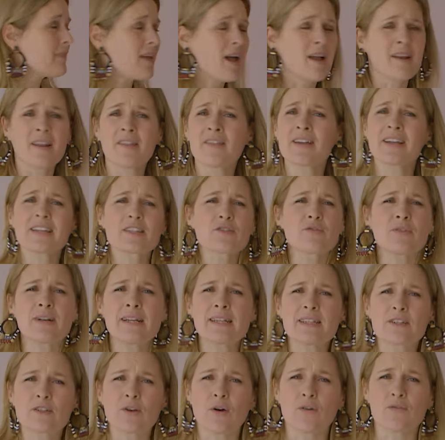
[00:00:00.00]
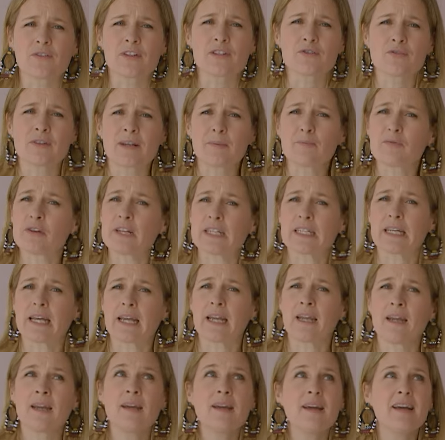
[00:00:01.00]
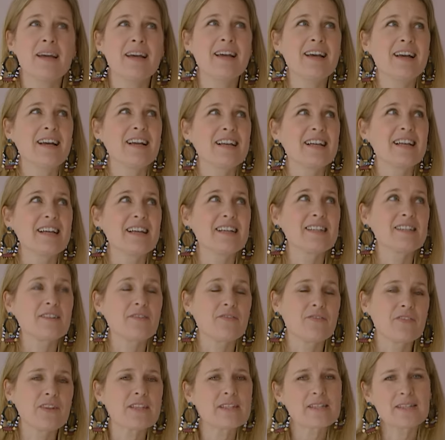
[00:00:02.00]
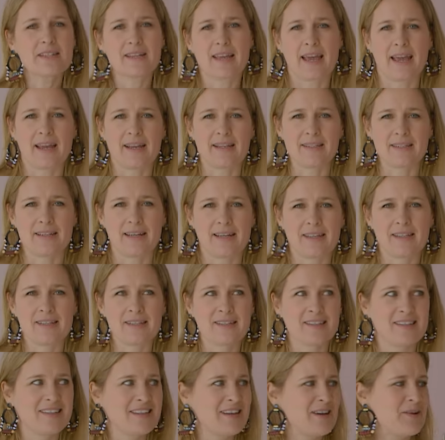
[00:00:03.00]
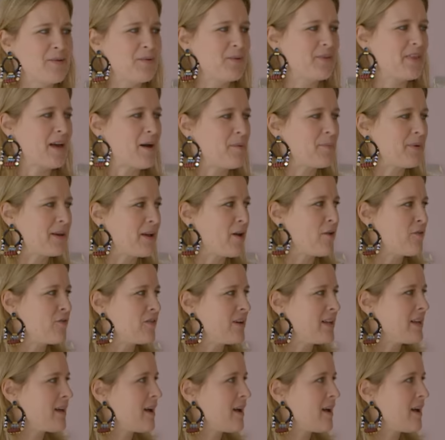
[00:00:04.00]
And I think it's really soft, it's really pretty, sophisticated, without being overly